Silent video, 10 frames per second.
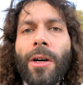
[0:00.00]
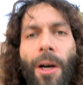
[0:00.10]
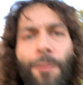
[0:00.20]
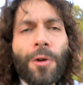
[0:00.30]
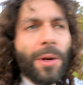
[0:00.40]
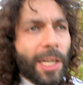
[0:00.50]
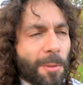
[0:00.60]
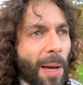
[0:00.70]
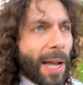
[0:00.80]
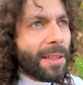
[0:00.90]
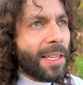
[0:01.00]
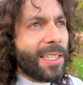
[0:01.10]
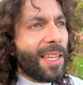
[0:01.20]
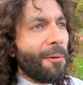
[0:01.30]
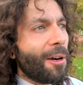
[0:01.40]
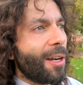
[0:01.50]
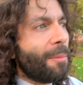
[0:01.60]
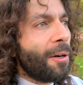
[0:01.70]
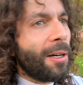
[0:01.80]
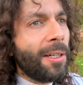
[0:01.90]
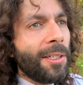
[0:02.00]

A few years back, they said they were going to put